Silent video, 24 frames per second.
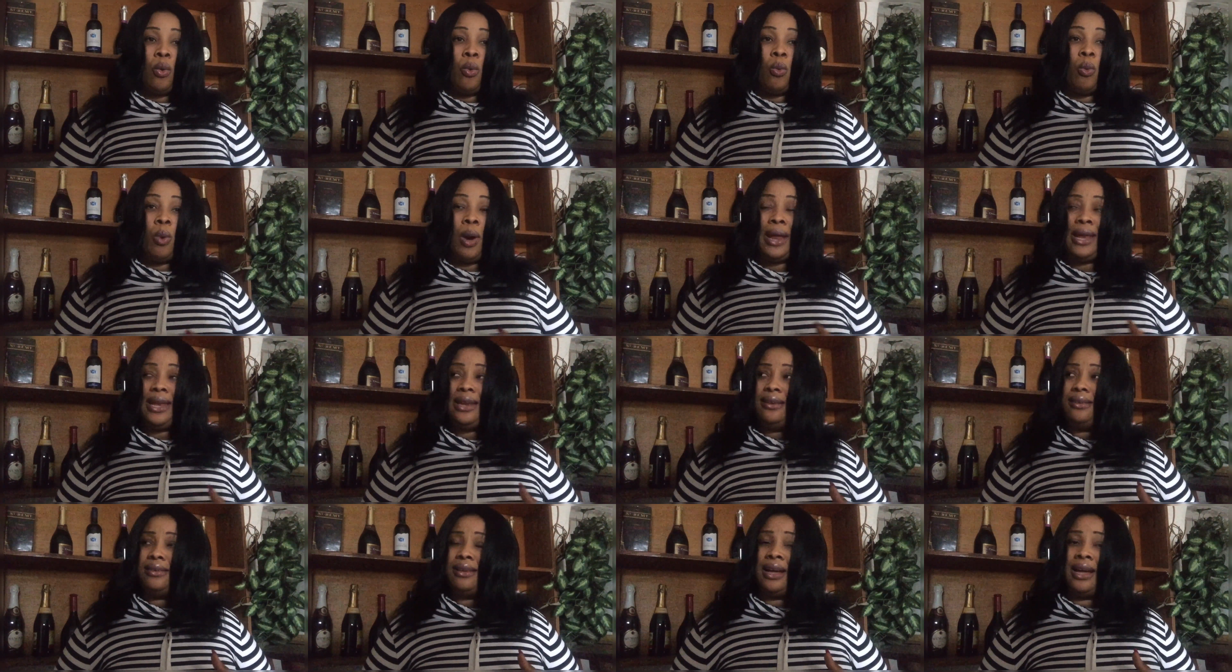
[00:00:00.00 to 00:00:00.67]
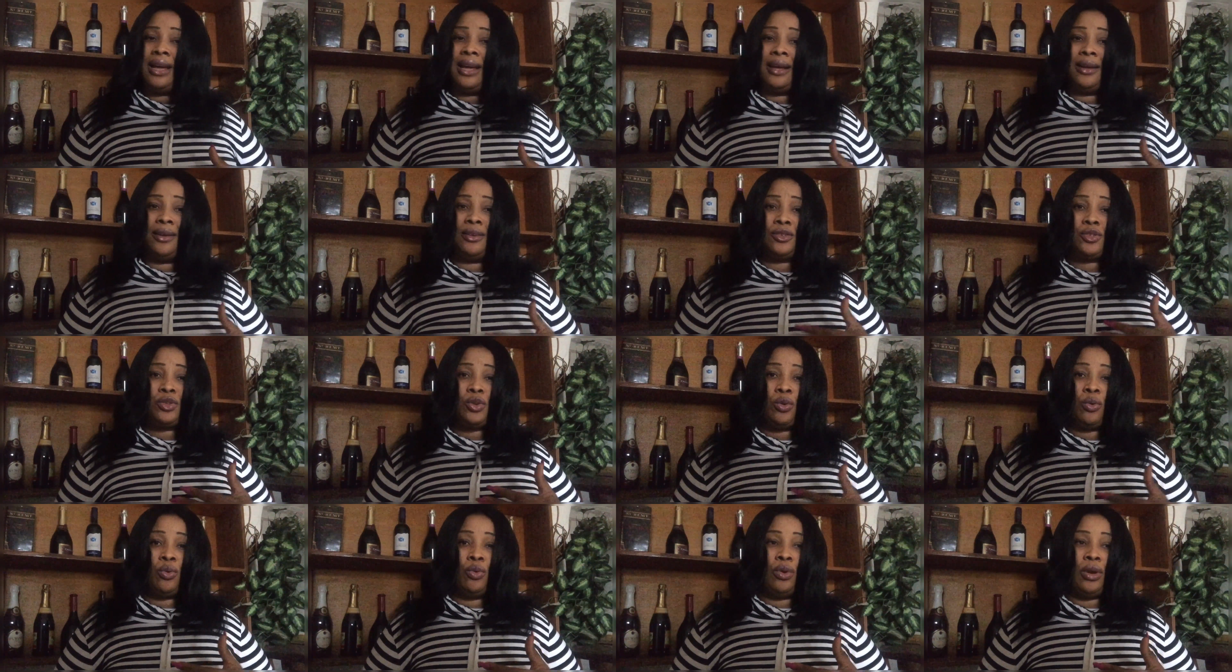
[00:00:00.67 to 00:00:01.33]
when
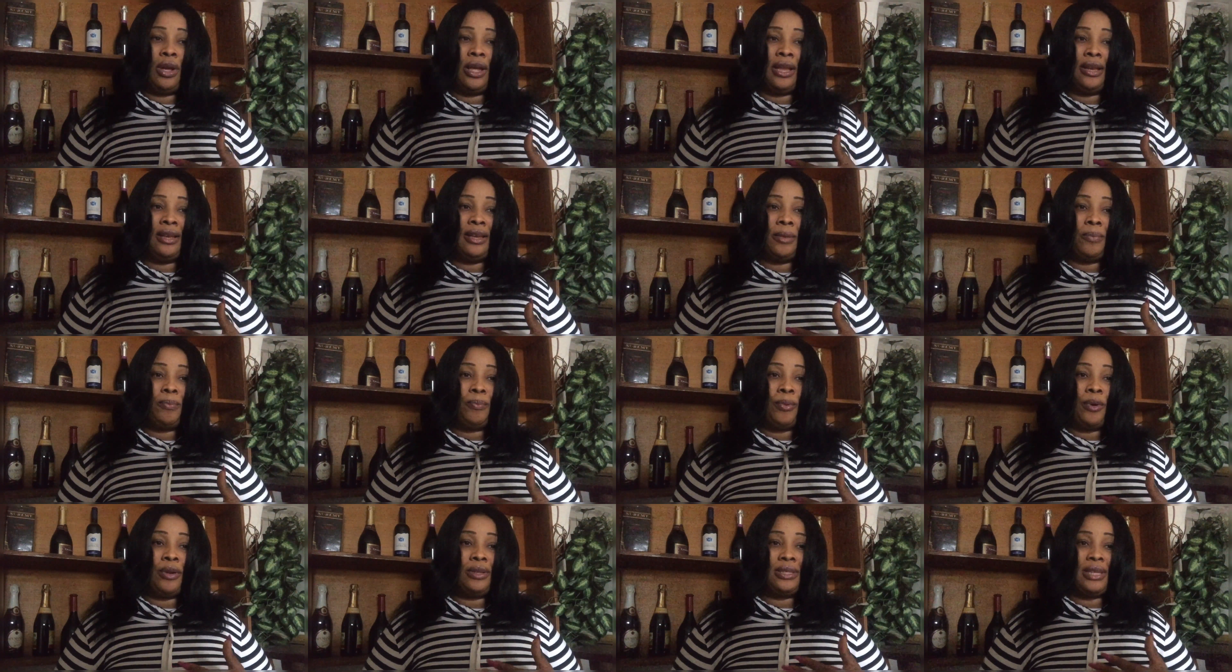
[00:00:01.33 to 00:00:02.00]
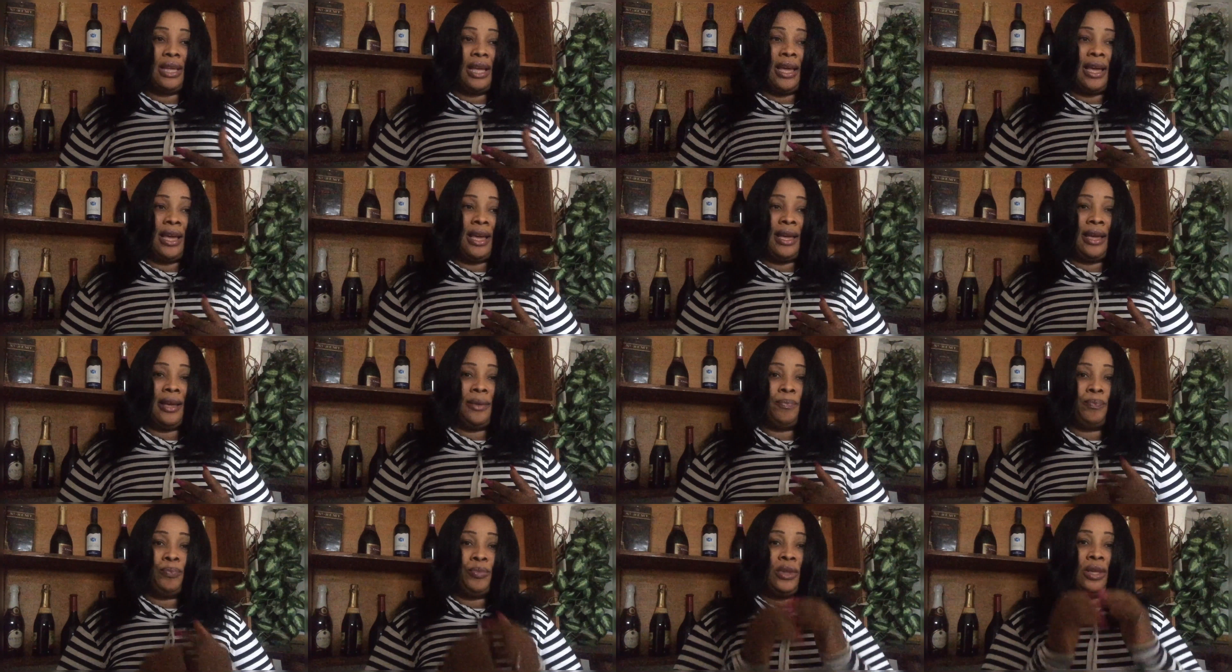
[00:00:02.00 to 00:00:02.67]
in the
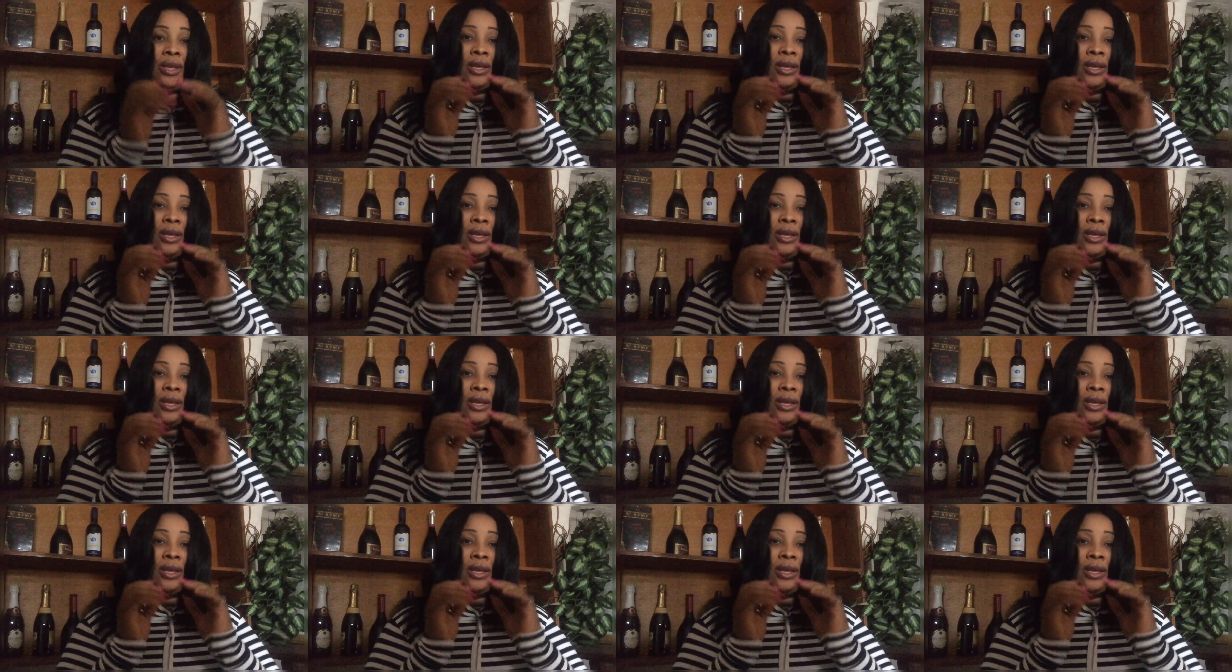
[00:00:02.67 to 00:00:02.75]
process,